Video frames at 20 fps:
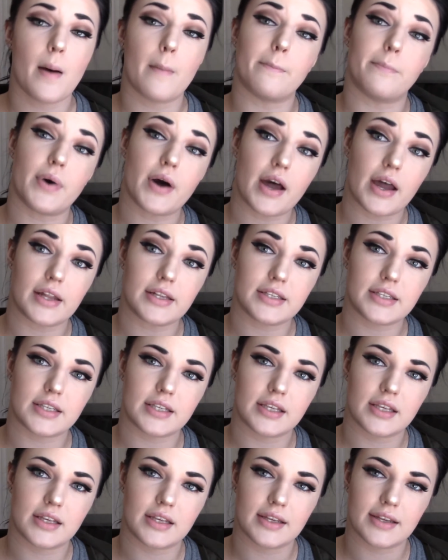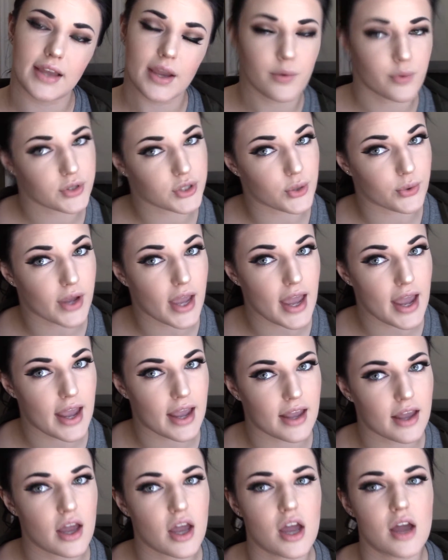But it was
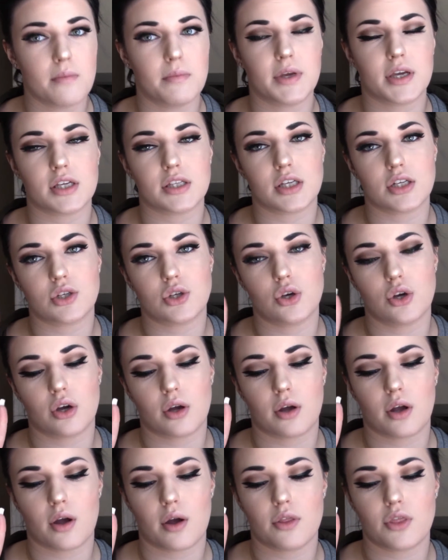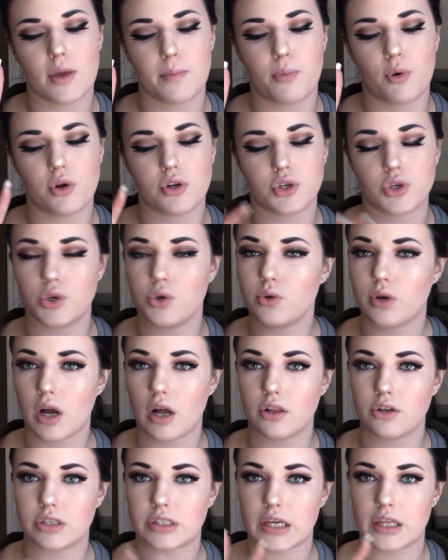okay because they put 2
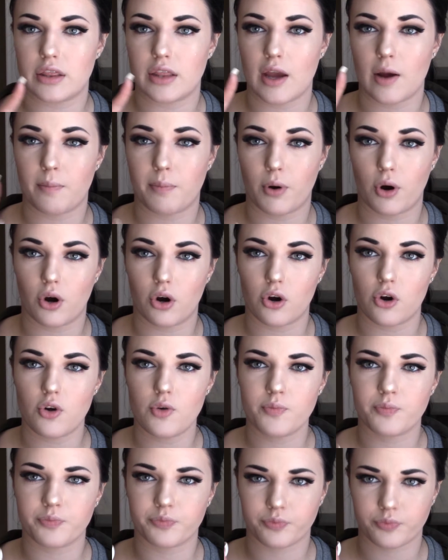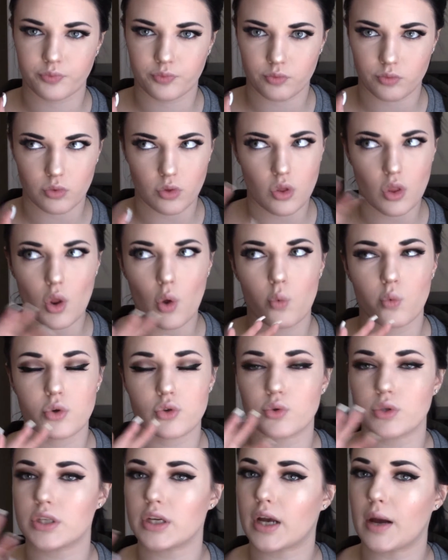colors in there. Pearl, which
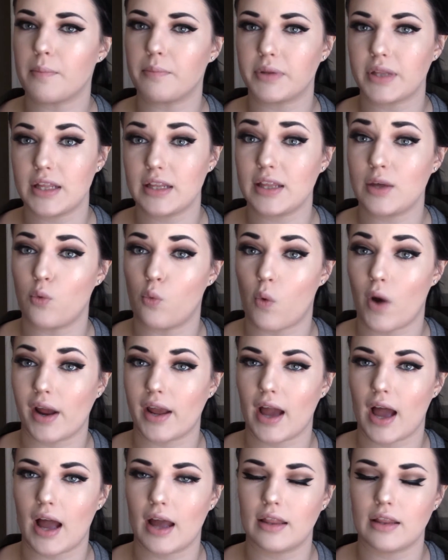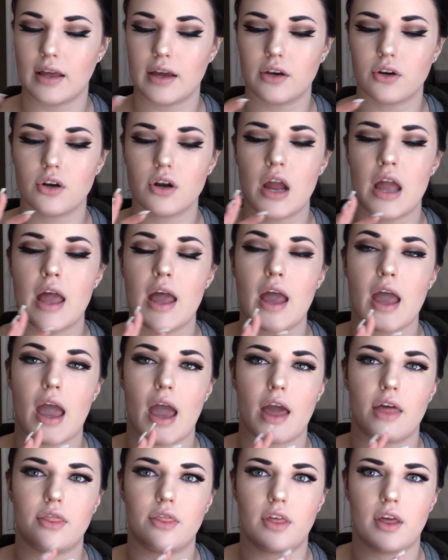was a completely white highlighter,
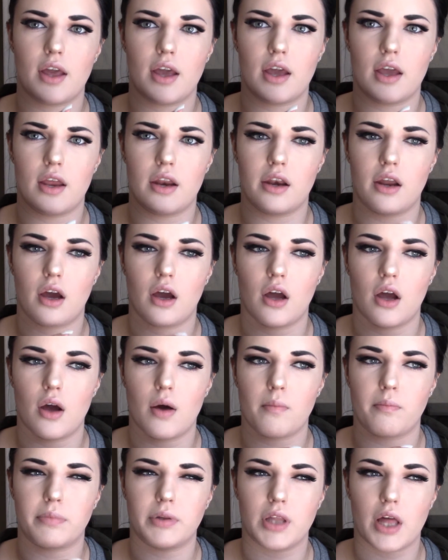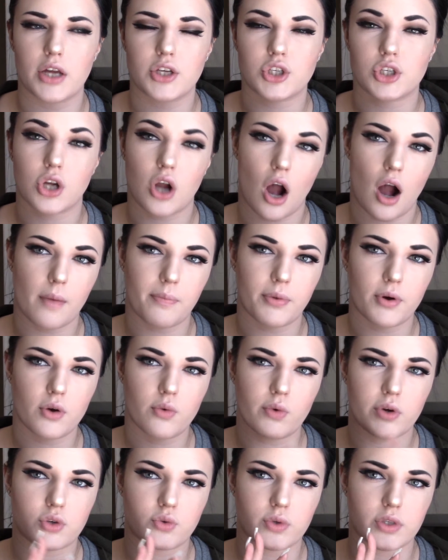and then Blushed Copper,
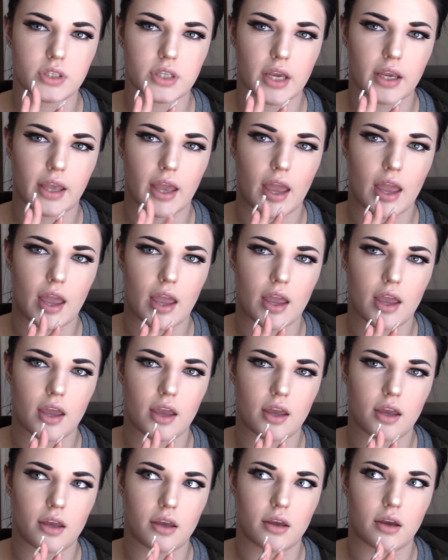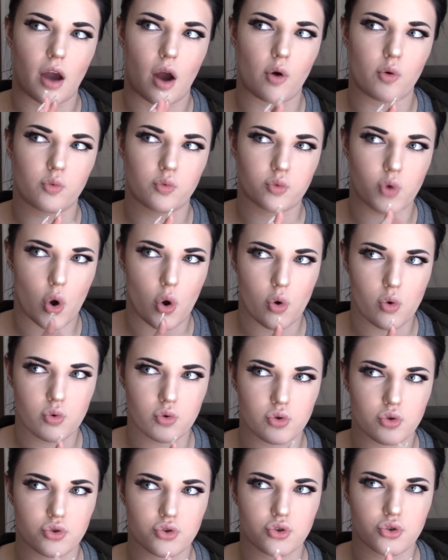which was like a
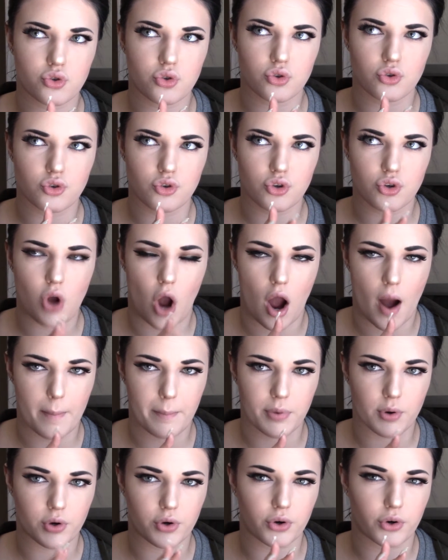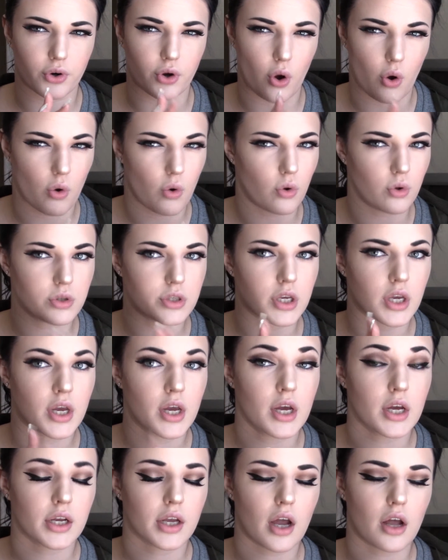rose copper gold
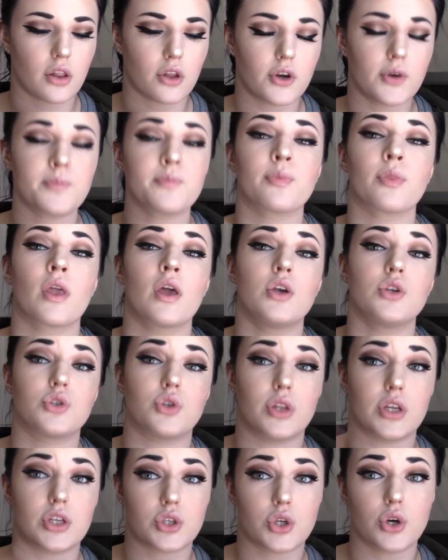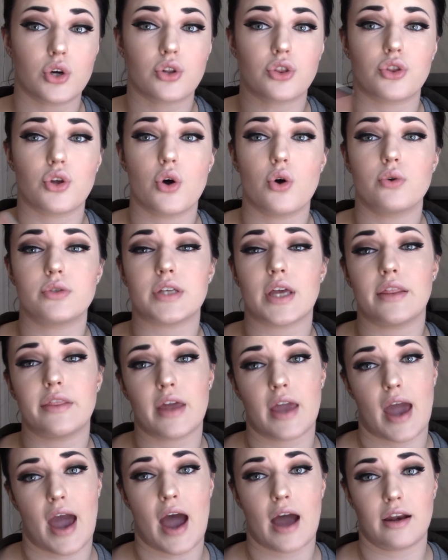color. So they took those and
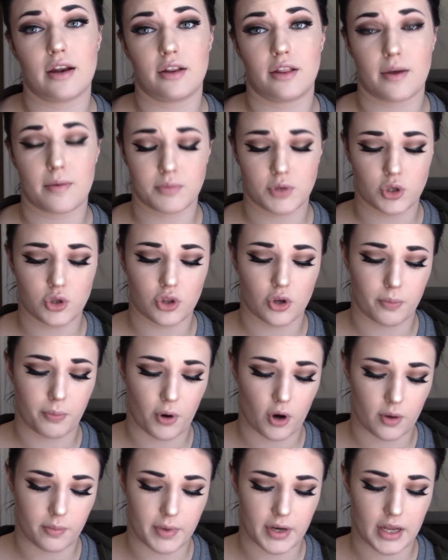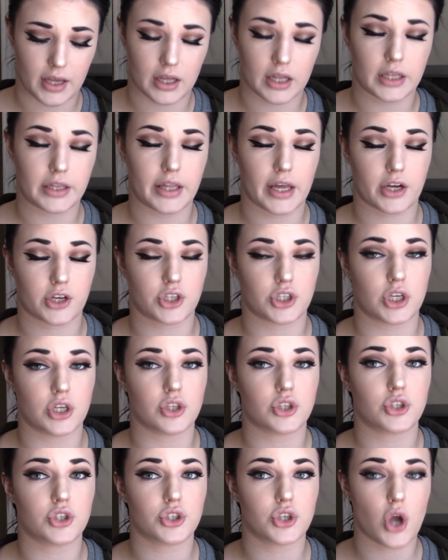they added them to their permanent collection.
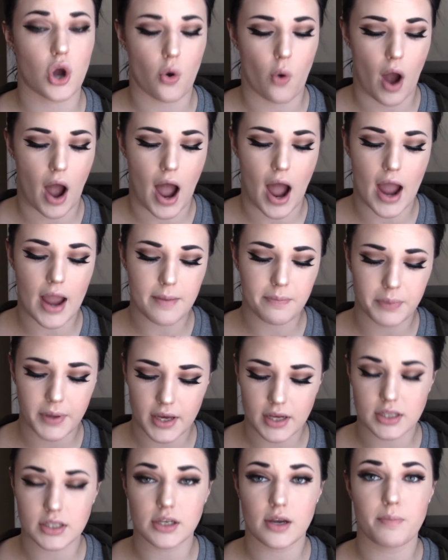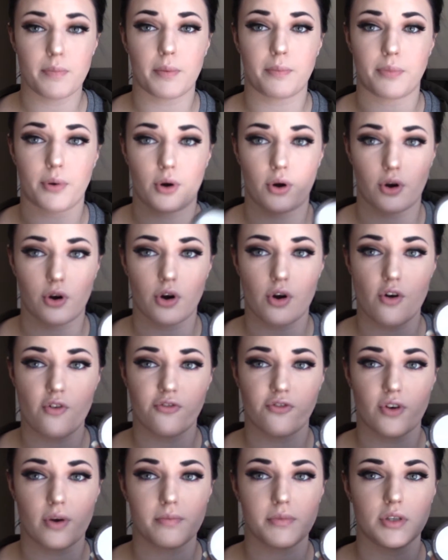So I picked up Pearl
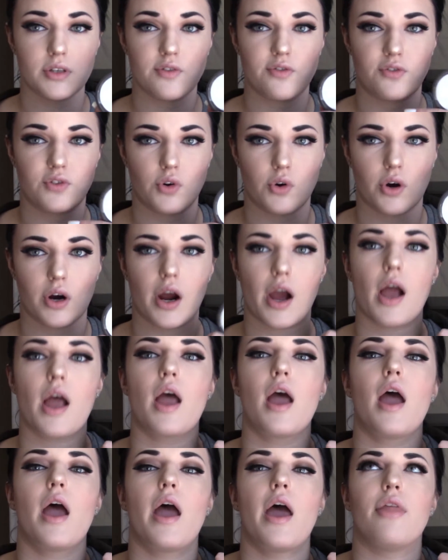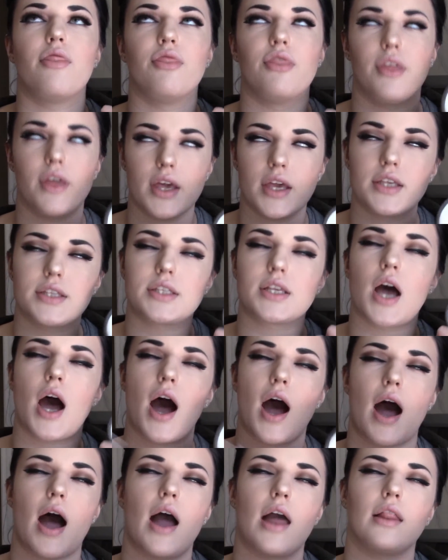from Sephora. This
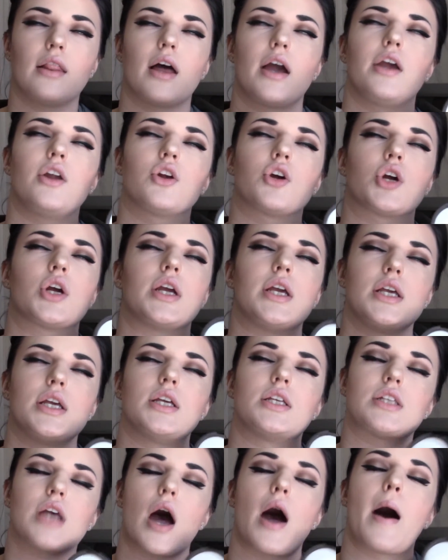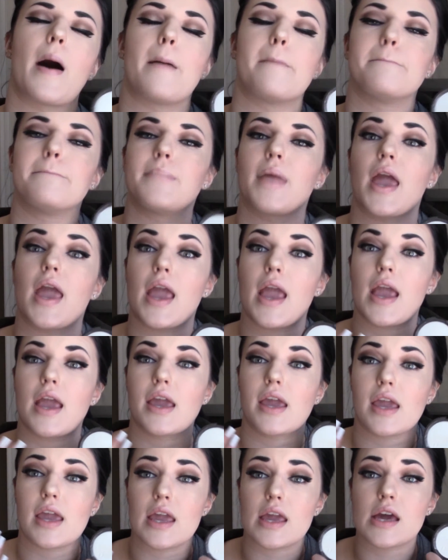highlighter is
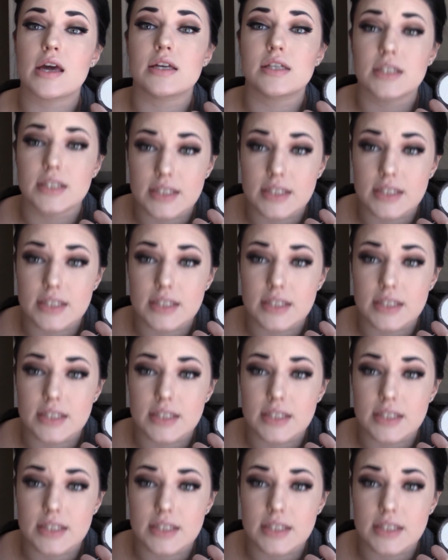amazing.